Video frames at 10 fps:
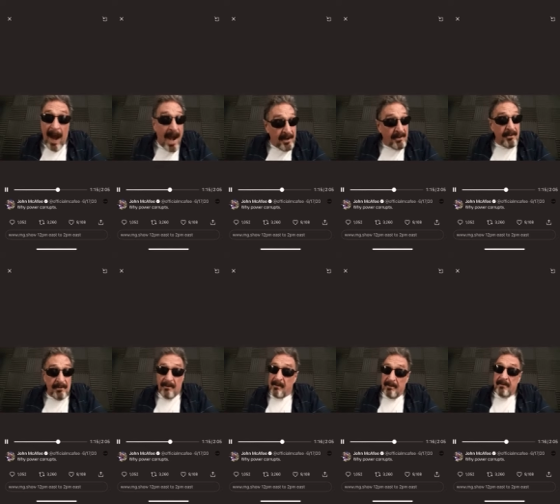
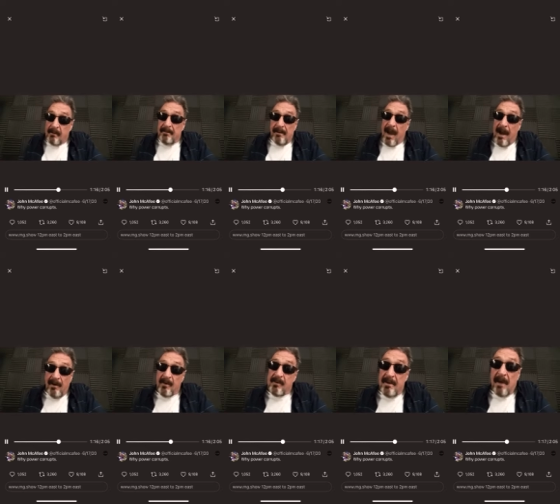Anger. Oh,
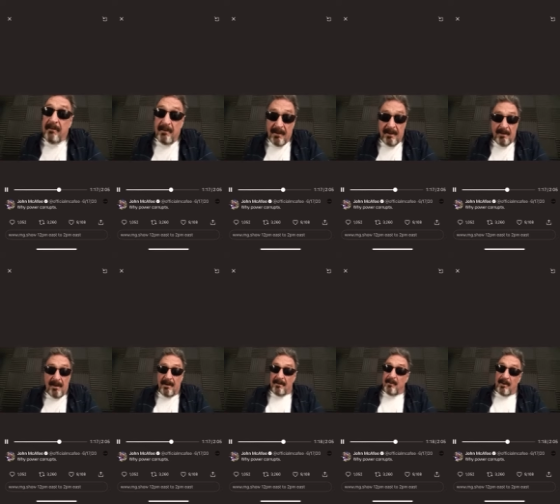anger definitely
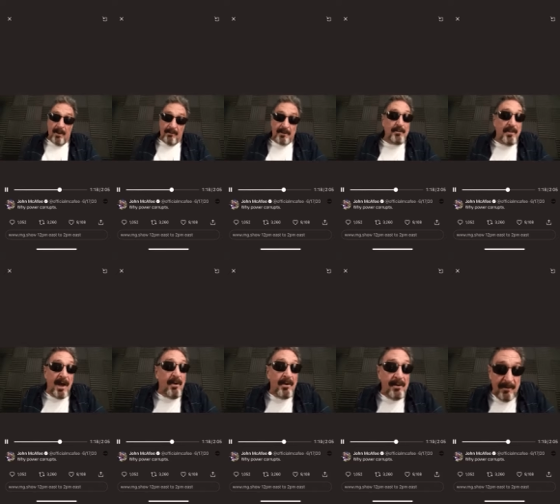would love some
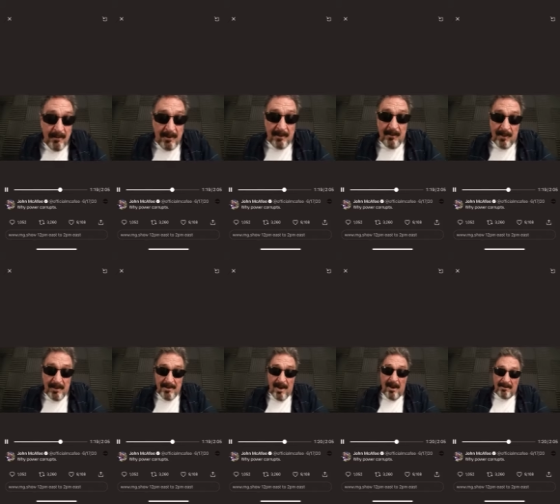power, would
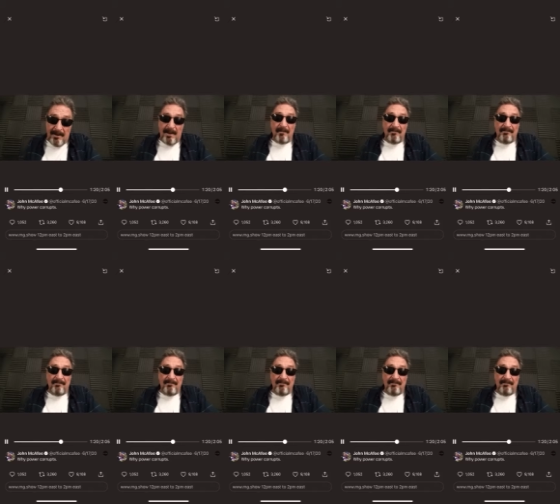it not?